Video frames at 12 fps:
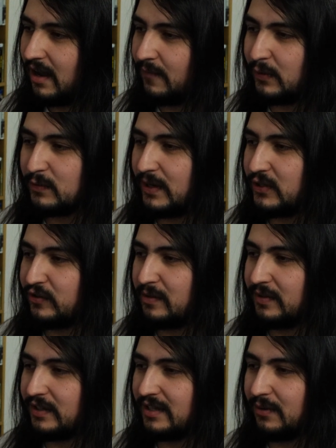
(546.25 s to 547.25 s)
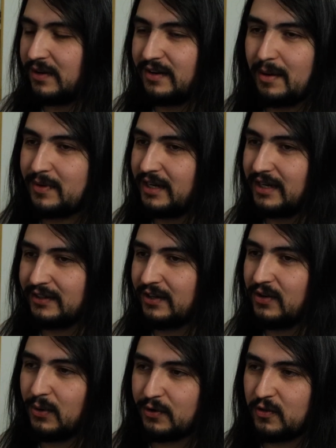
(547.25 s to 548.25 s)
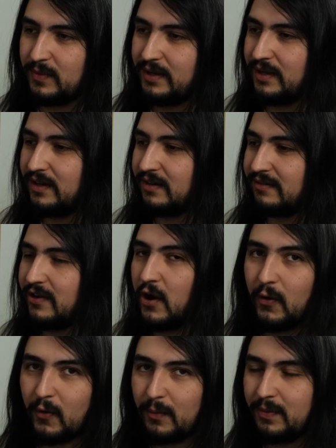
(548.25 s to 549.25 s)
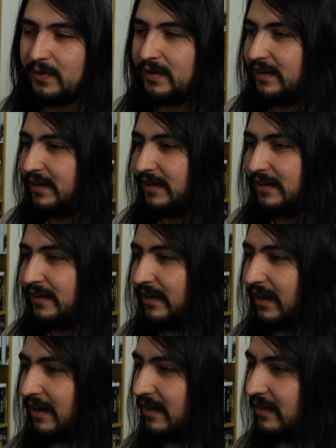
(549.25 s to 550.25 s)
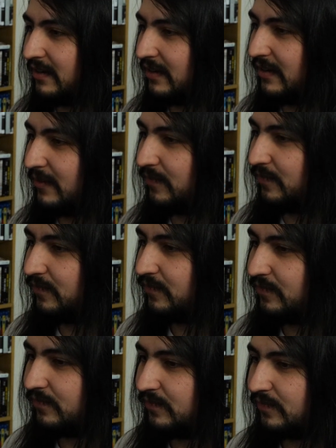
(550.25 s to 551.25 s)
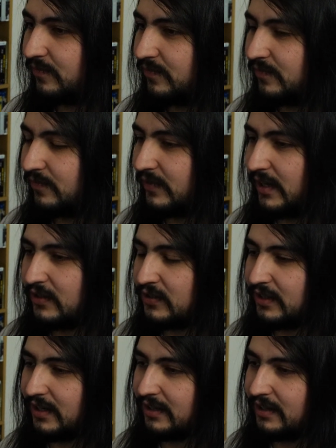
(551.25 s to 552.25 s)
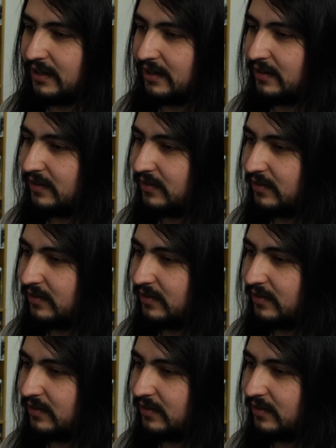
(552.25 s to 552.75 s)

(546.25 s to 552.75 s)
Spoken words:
if it was my dream list, I would have nominated, like, The Northmen and Nope. And, yeah, shit like that.